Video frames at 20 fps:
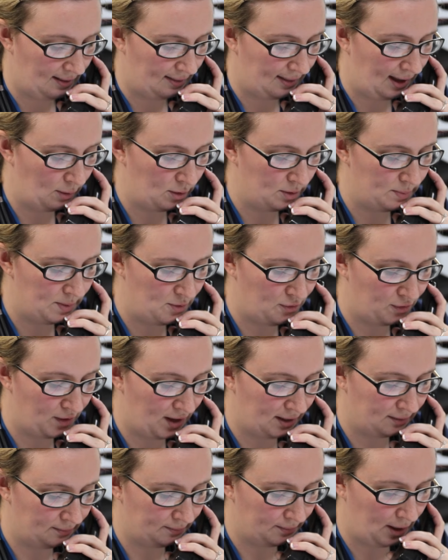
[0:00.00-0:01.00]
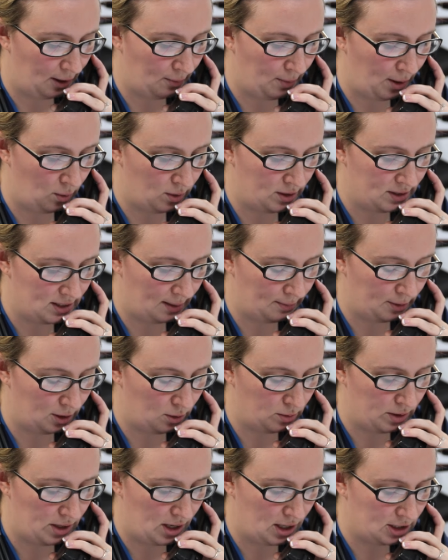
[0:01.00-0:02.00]
That would be fine. About what time
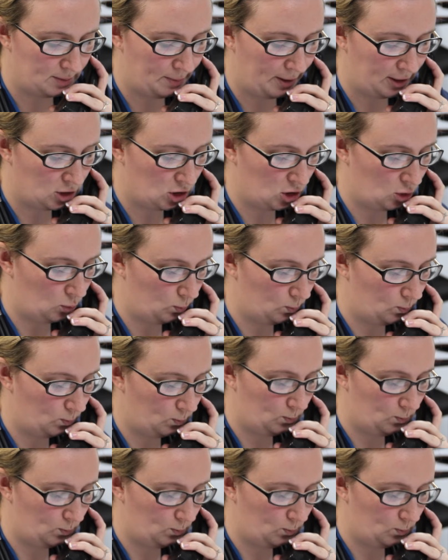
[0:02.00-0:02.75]
can we expect you?